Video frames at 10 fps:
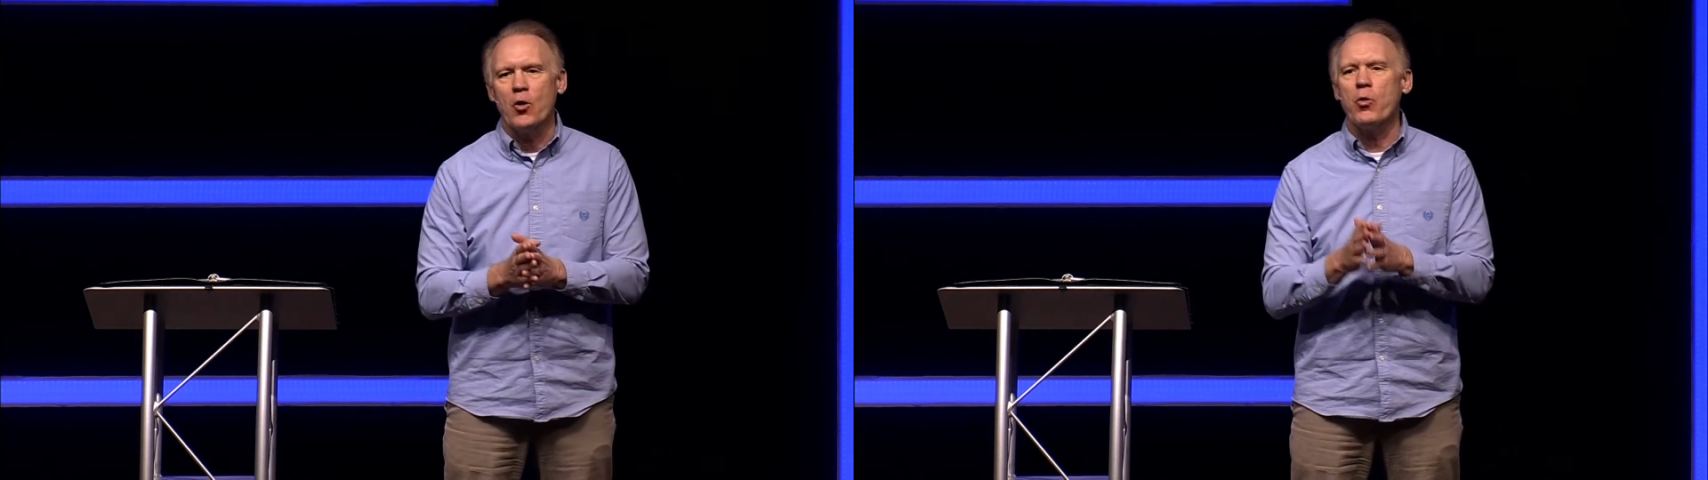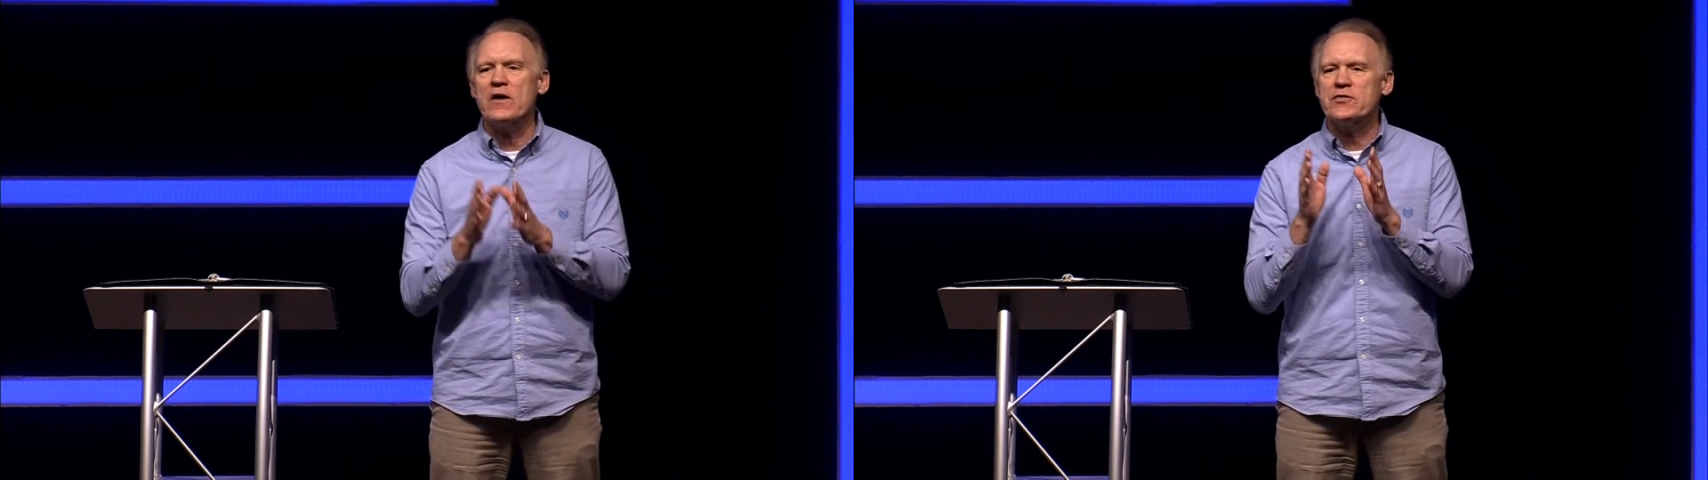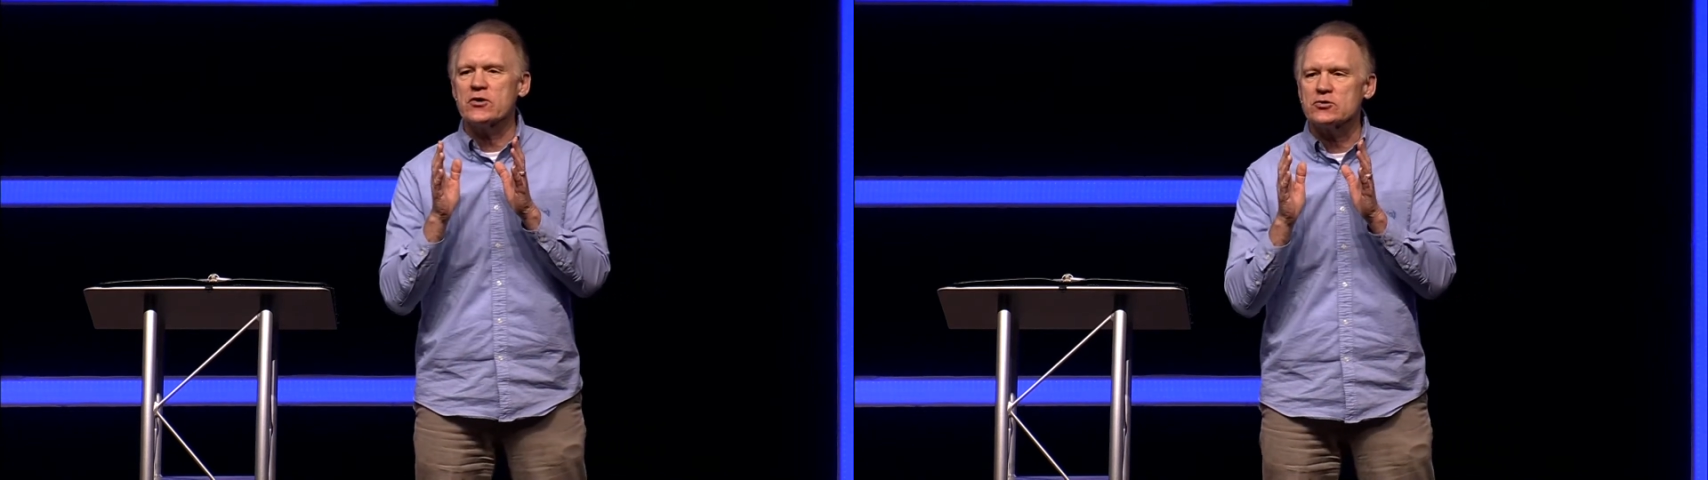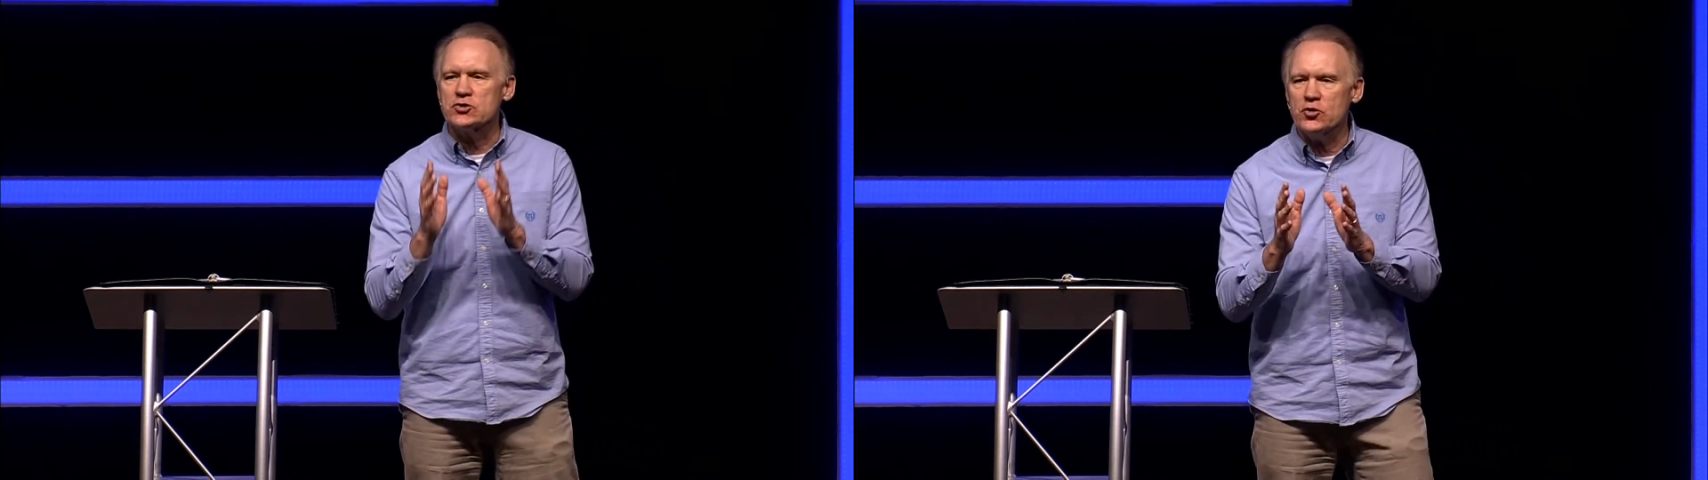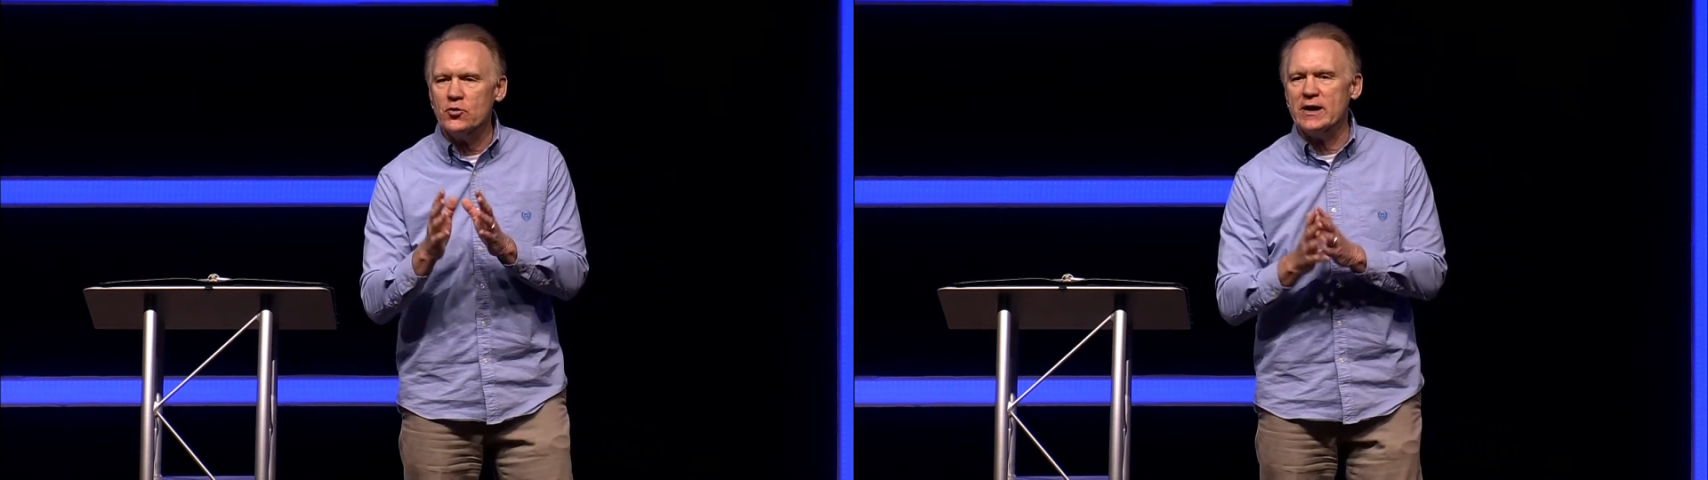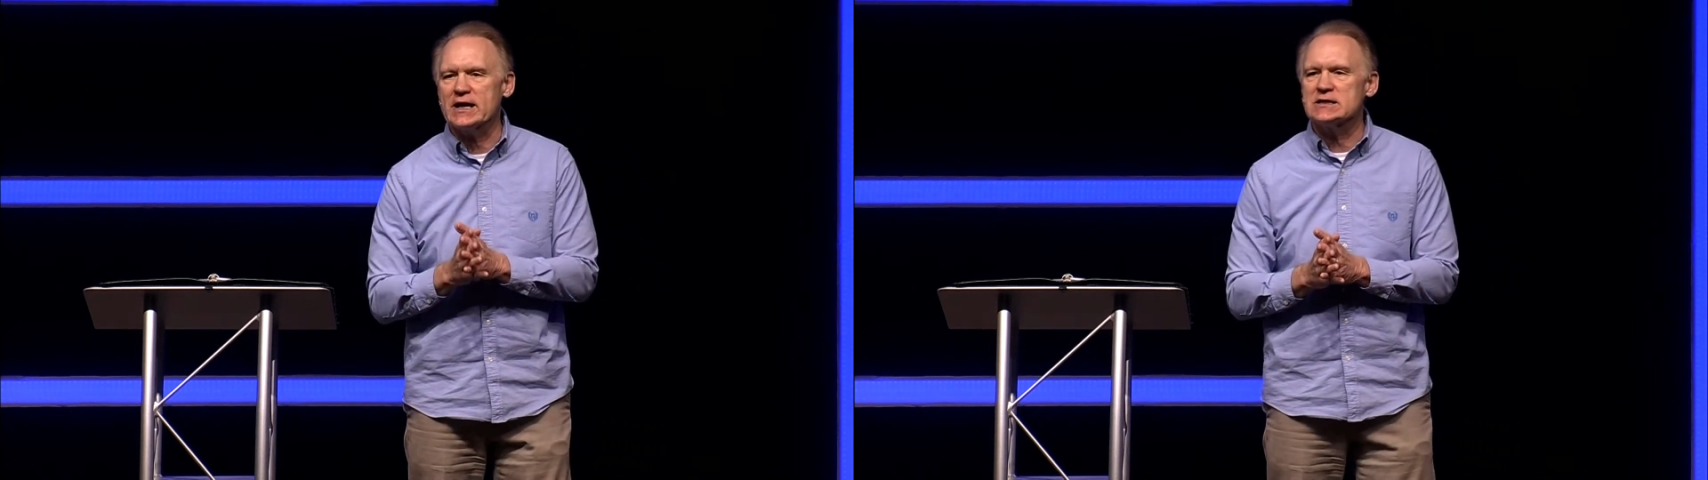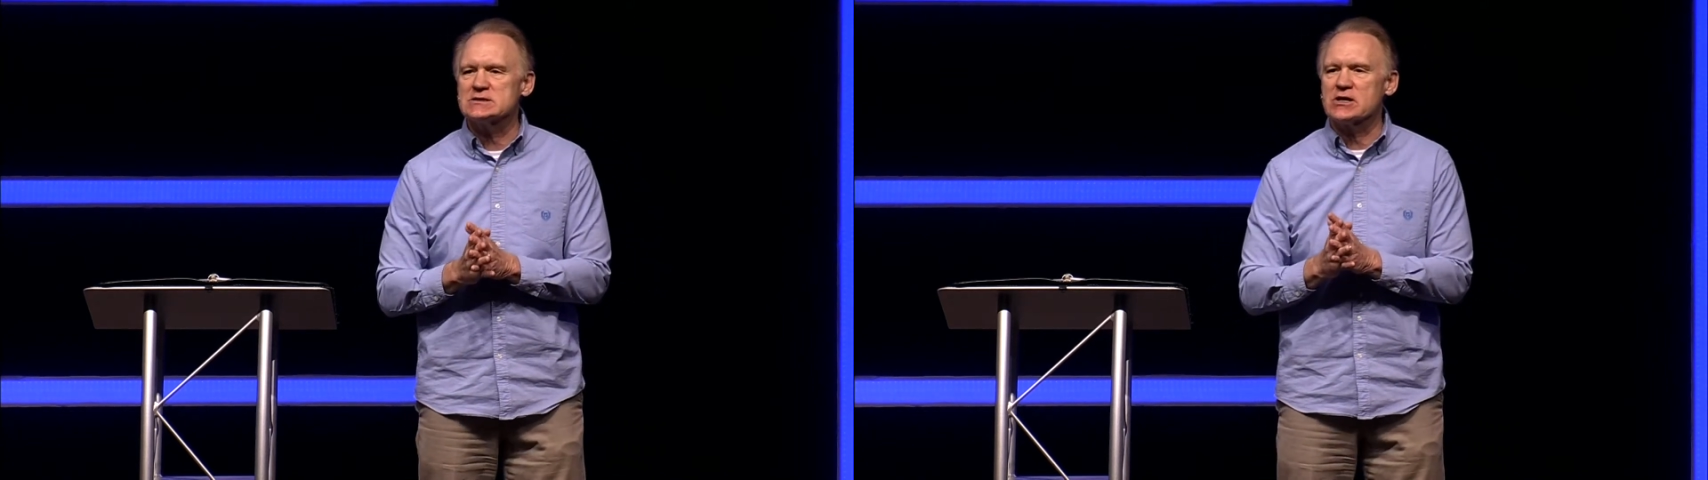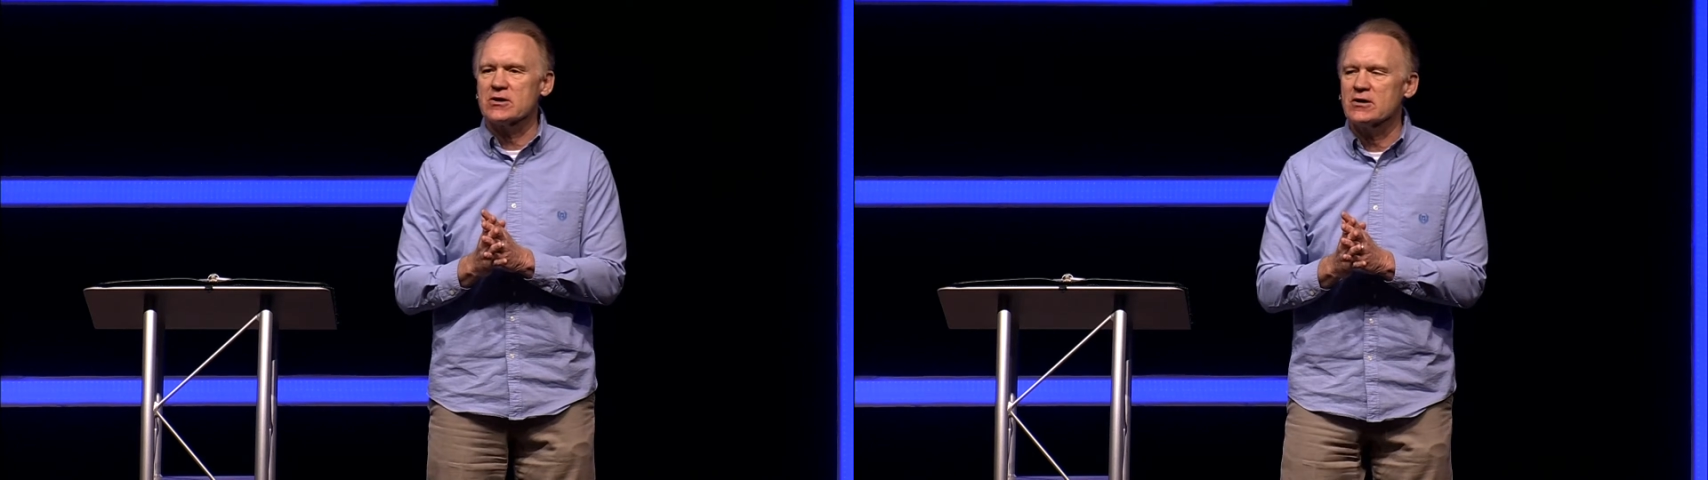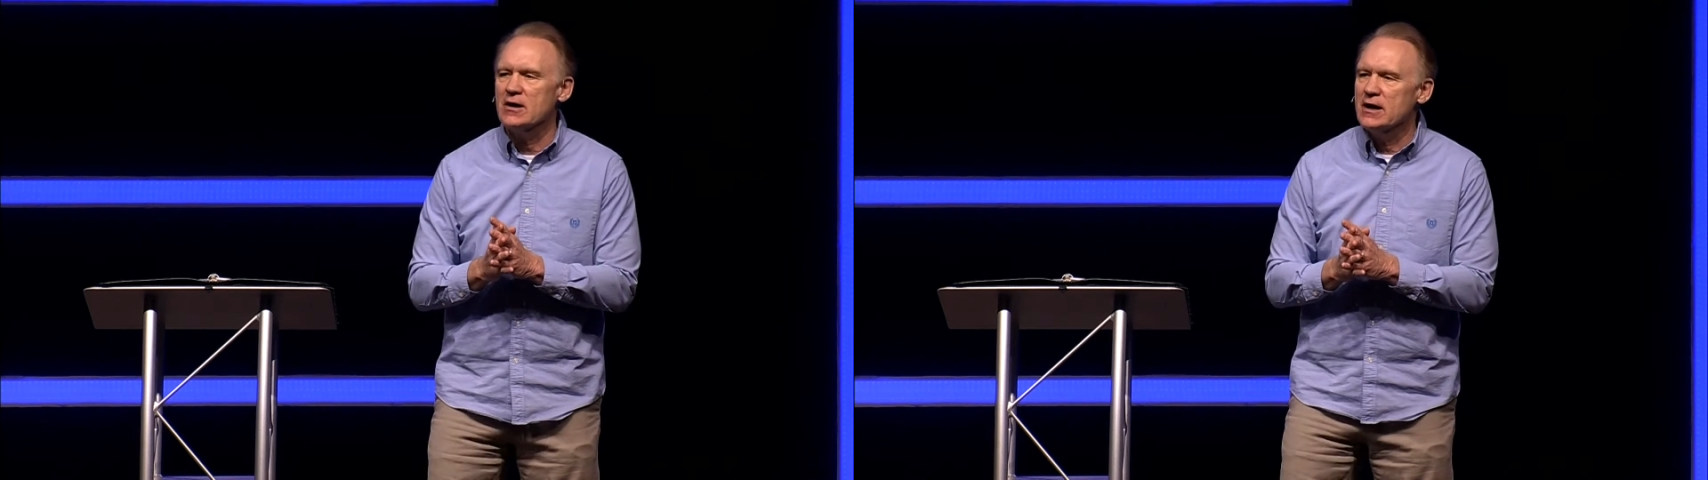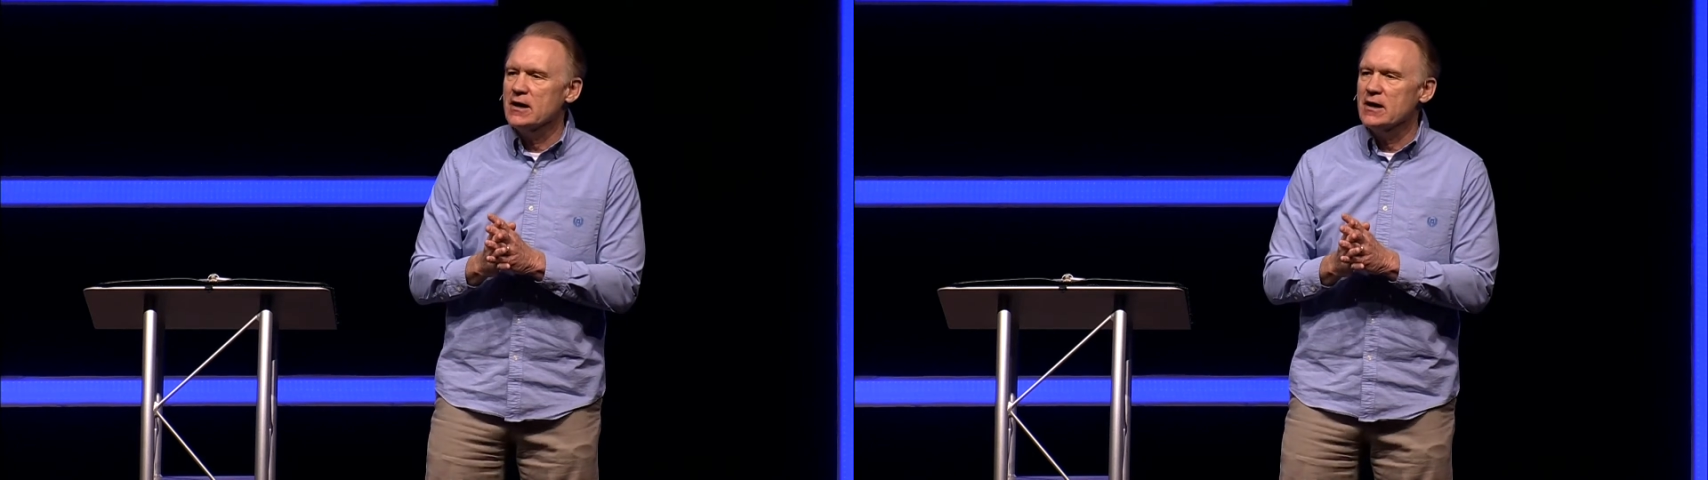what they're doing is they're